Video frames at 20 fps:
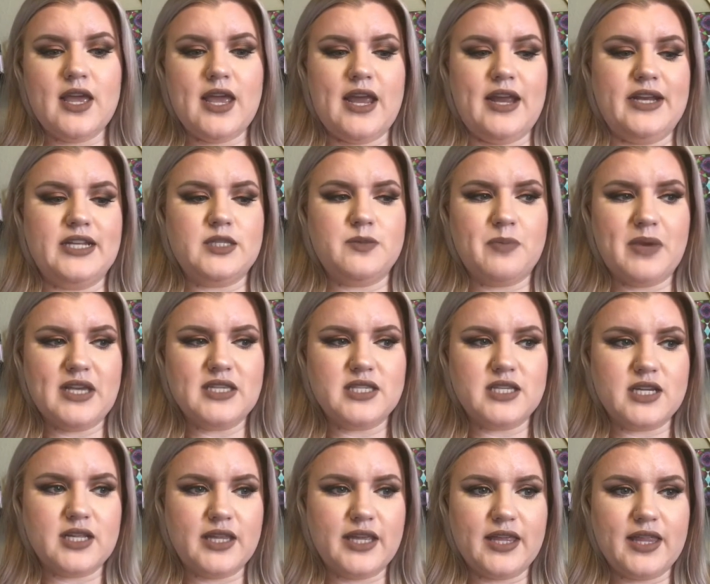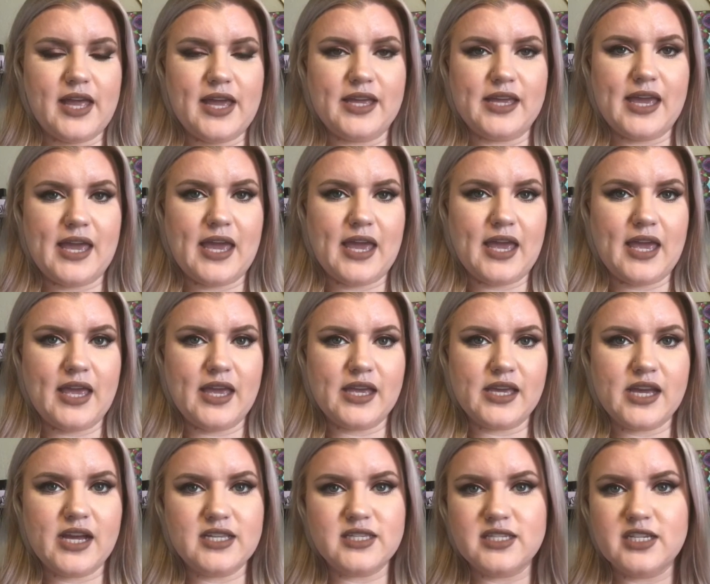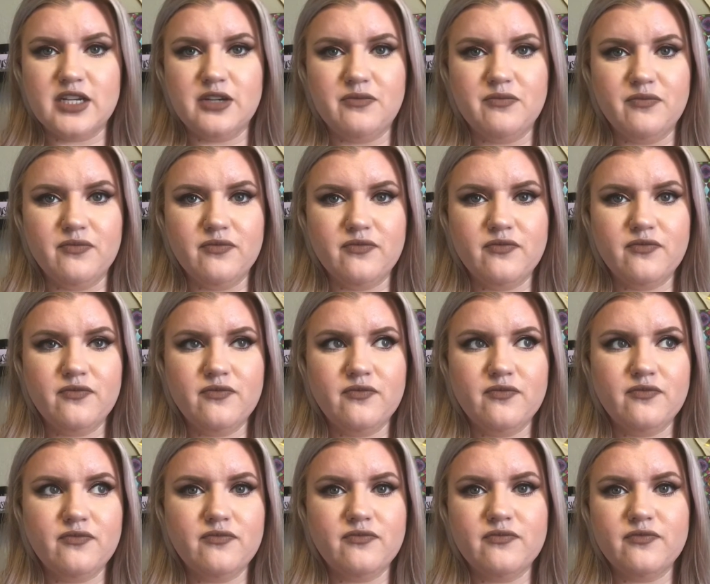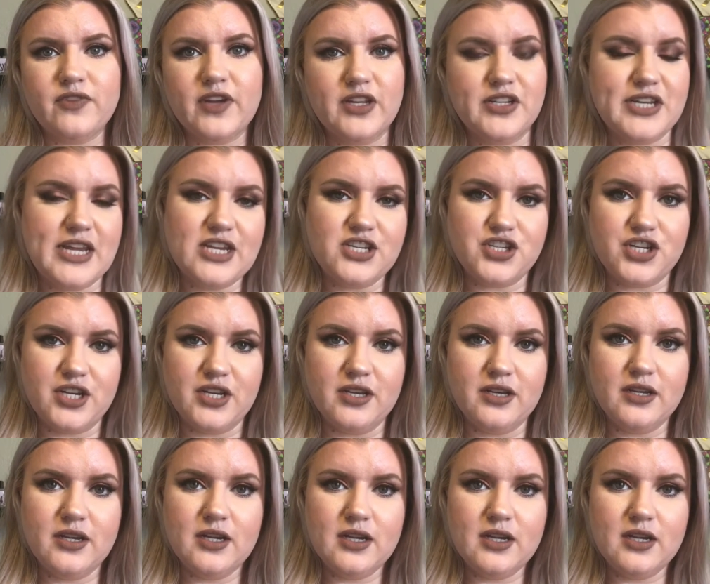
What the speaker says: and it's basically like a custom foundation.